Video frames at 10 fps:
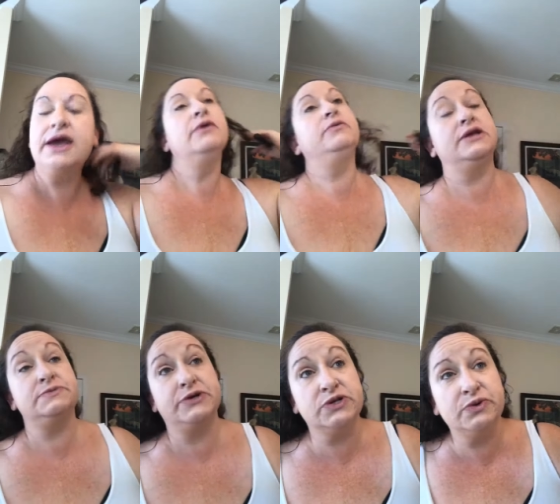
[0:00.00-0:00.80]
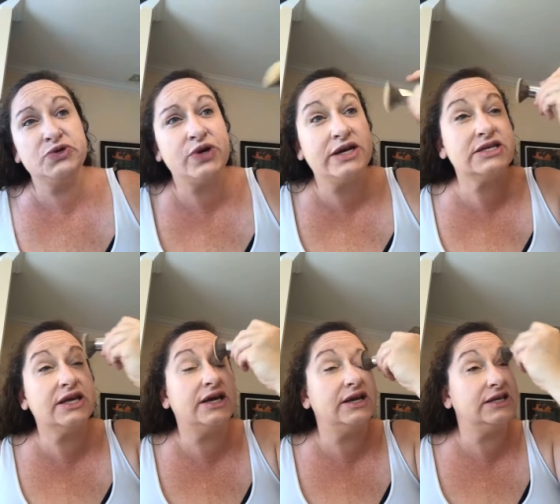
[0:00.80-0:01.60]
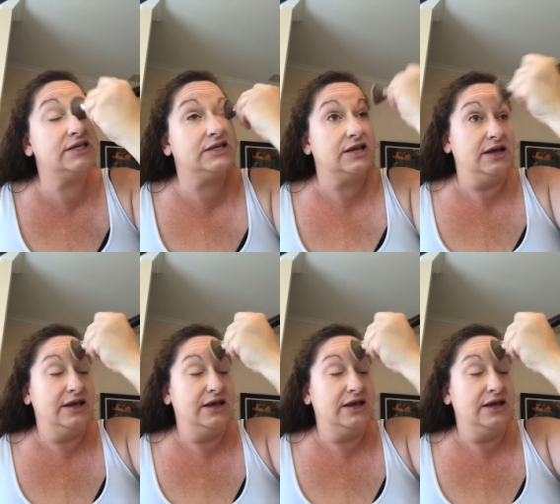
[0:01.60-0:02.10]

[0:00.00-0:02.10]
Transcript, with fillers: And especially with dry skin, it's